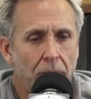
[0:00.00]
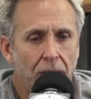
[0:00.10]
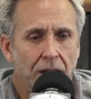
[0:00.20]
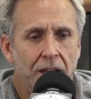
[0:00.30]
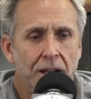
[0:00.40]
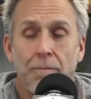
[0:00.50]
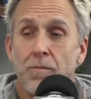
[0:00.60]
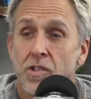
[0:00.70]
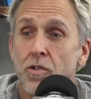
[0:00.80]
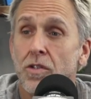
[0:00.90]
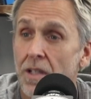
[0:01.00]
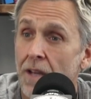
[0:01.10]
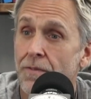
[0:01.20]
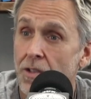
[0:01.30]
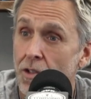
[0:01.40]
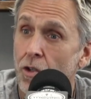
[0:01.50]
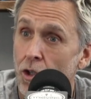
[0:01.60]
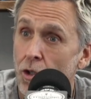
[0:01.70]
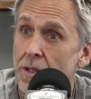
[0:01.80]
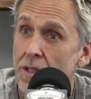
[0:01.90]
And I'm soon going to have to go
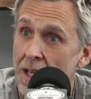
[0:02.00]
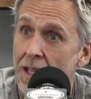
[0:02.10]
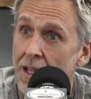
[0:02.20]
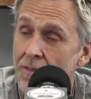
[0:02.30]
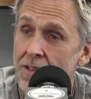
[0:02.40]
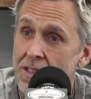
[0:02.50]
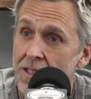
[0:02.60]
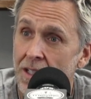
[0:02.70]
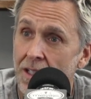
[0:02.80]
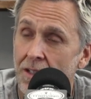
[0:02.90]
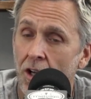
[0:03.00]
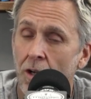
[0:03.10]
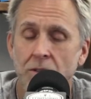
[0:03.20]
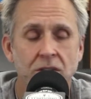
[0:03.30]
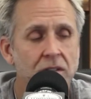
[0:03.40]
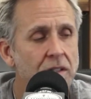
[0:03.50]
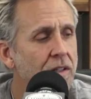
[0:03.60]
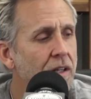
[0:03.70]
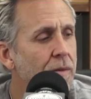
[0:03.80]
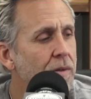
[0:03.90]
home and not have this gig, almost
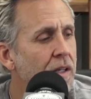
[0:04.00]
giving up.